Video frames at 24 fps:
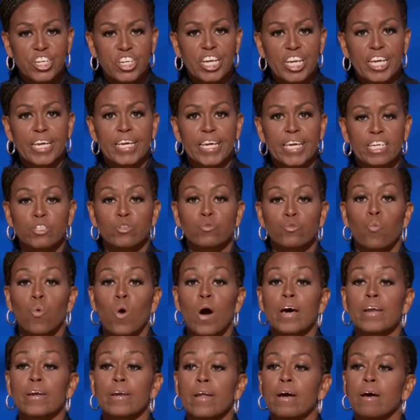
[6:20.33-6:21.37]
she is
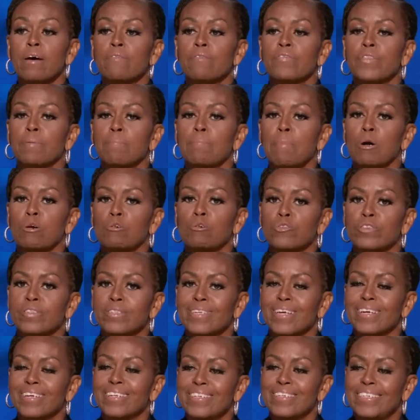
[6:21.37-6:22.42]
one of the
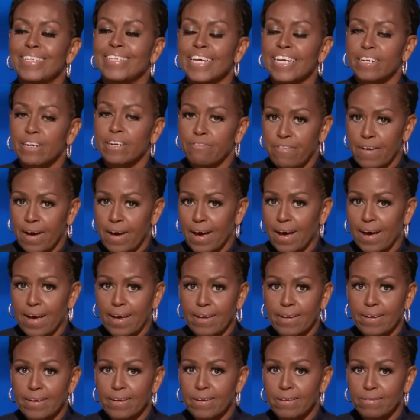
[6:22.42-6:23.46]
most
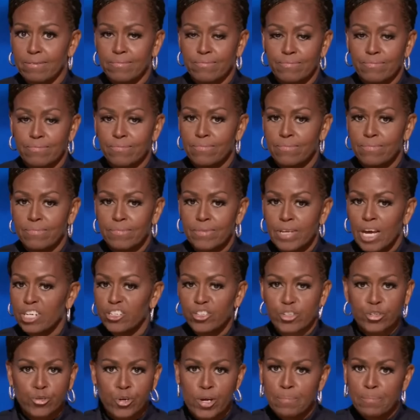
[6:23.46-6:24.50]
dignified.
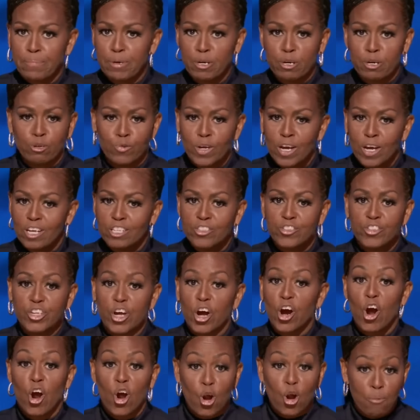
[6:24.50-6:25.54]
A tribute
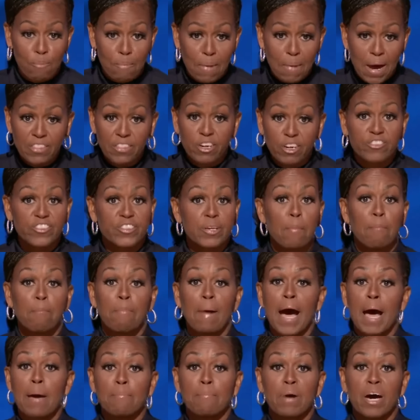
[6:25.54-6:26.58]
to her mother, to
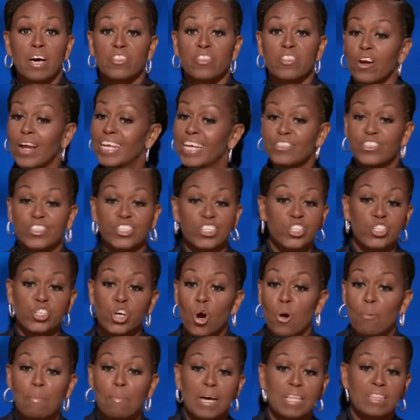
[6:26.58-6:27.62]
my mother, and to
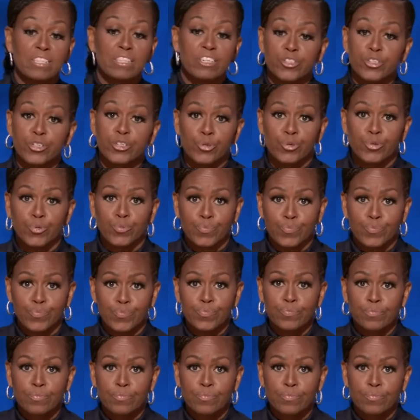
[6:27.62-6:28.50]
your mother too.